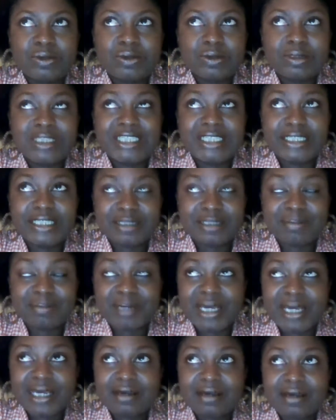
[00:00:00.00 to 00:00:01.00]
years
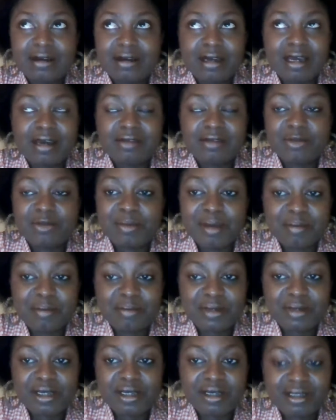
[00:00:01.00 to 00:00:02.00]
back. I can't
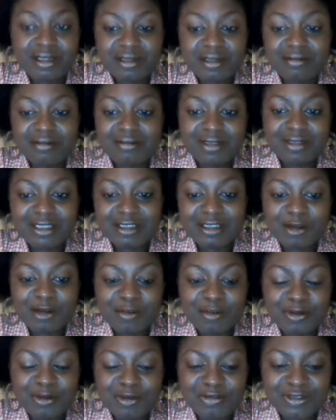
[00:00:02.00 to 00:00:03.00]
remember the
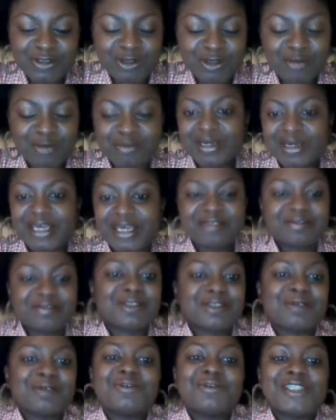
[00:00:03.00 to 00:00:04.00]
number off the top of my head for
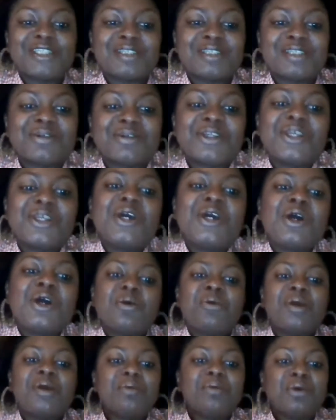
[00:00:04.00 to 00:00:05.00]
some reason, but
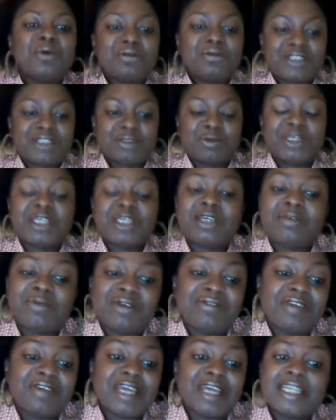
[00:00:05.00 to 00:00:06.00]
we moved.
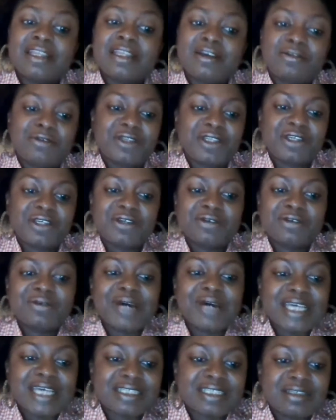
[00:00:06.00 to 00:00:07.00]
We fell in love with the
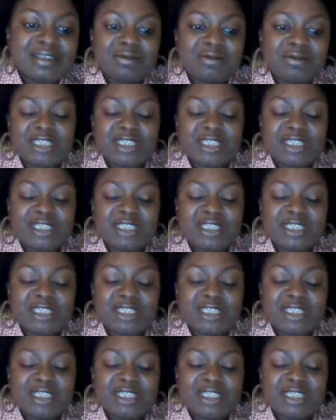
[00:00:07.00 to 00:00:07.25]
US and